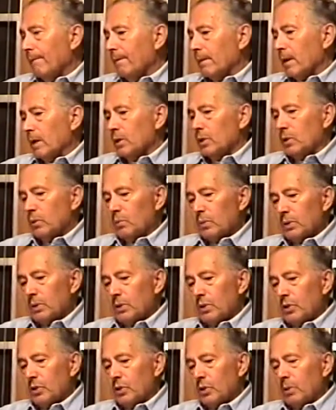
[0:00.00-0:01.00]
Because it was
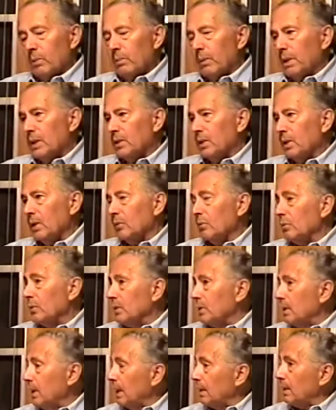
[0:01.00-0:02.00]
in Germany's
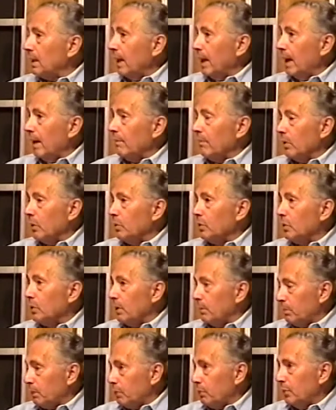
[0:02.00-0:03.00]
interest not to have those
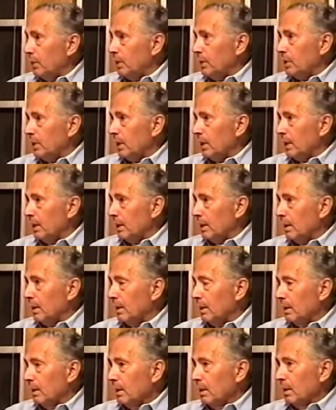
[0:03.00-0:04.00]
ships reach England,
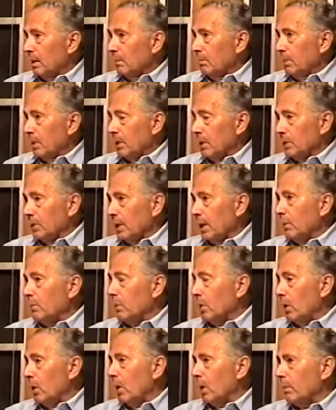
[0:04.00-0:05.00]
because they
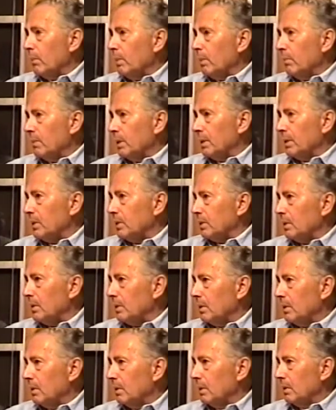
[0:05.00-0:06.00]
were armaments.